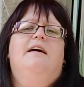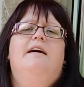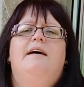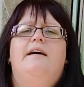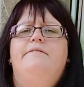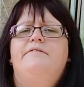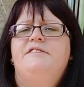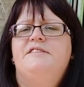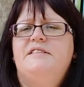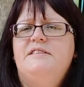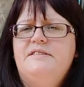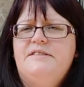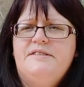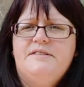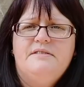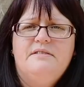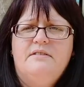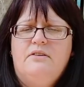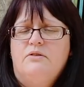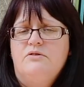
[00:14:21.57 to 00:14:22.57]
ever
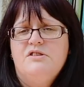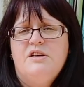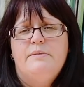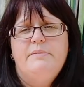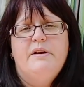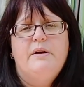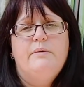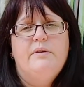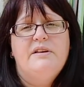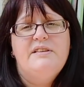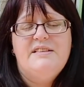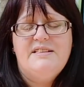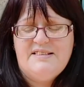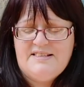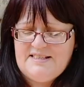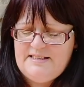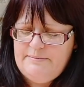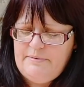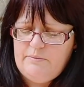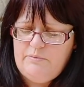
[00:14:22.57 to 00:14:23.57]
since a long time ago when I did
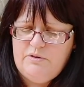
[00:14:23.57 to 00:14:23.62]
Slimming